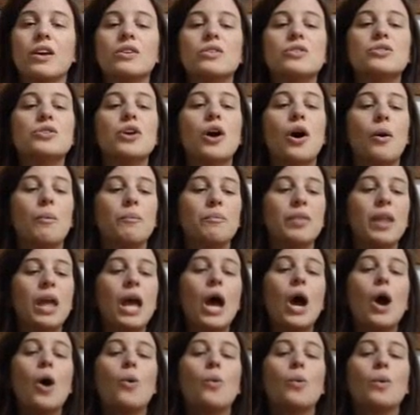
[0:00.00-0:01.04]
So,
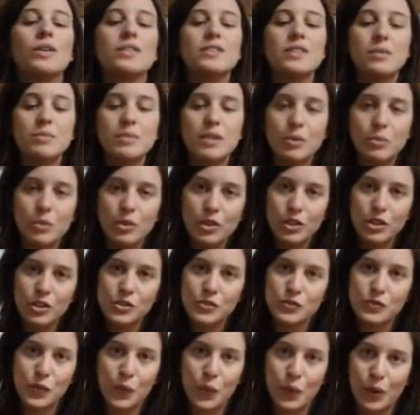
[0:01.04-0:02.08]
once I'm done with
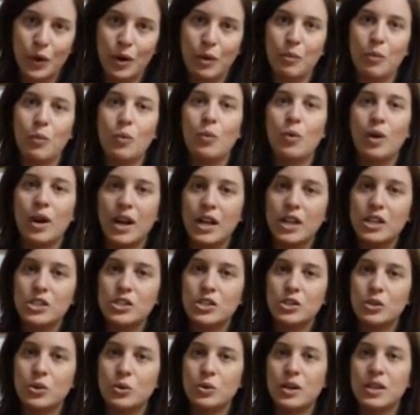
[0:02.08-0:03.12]
this form, what I
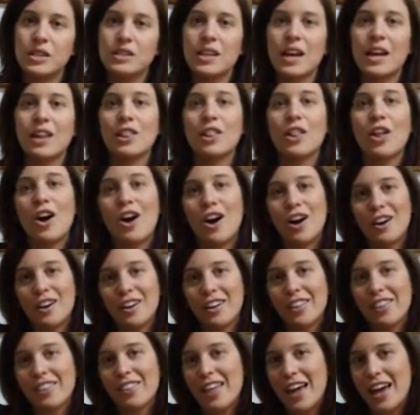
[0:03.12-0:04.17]
do is I
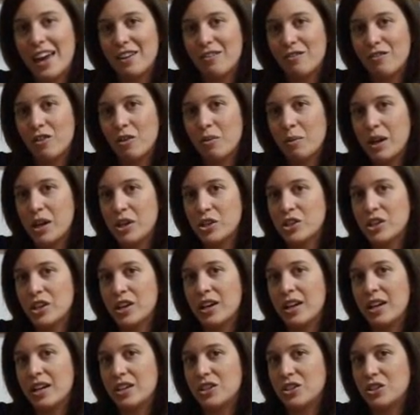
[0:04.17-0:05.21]
log that
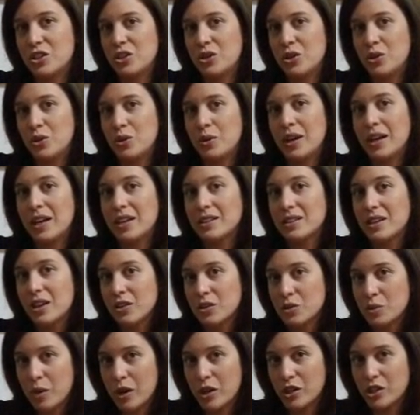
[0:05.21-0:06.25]
information into an Excel
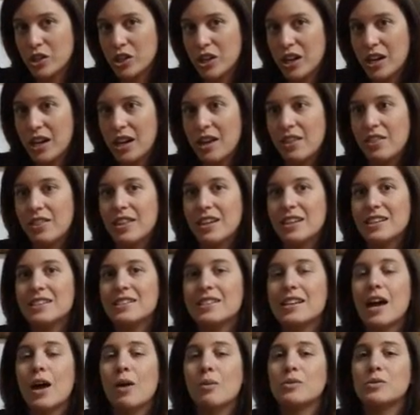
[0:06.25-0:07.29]
spreadsheet, and
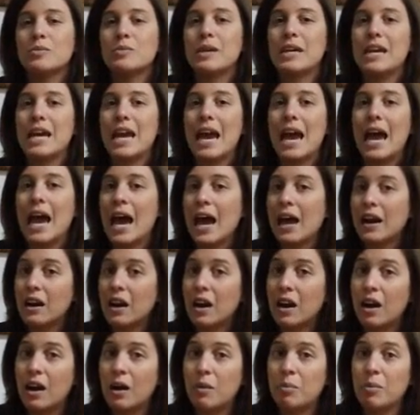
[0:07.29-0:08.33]
this helps me add
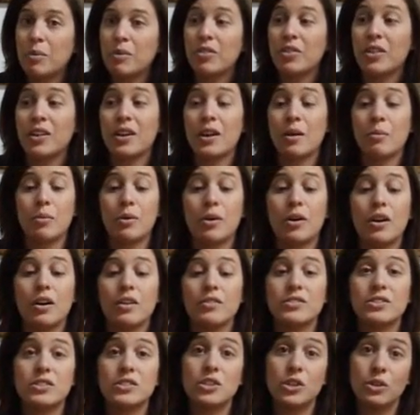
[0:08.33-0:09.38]
up the number
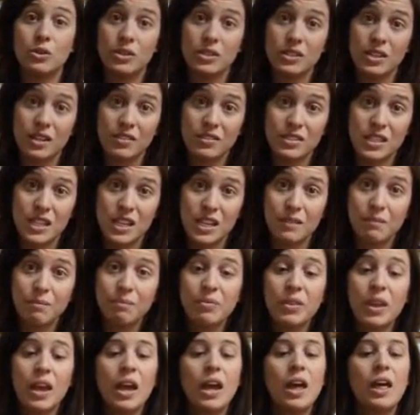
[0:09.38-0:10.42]
of students I've
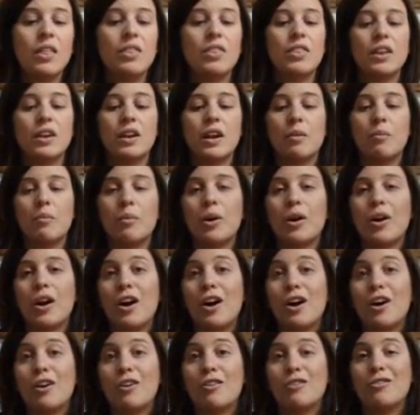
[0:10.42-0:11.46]
seen, the number
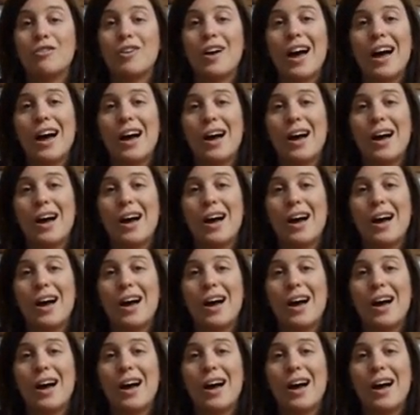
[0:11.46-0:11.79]
of